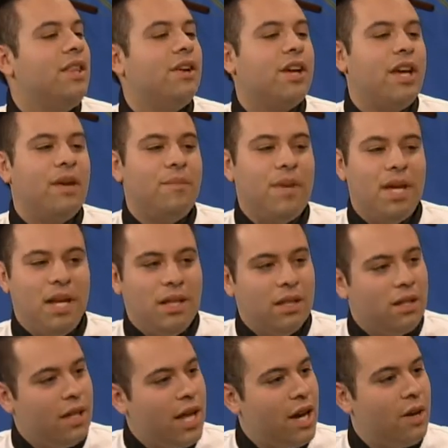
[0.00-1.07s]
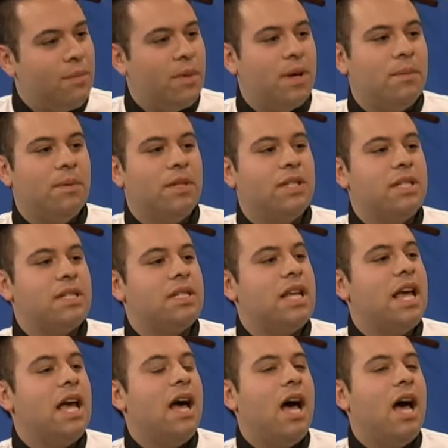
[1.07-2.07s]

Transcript: There can't be any little air oh. bubbles.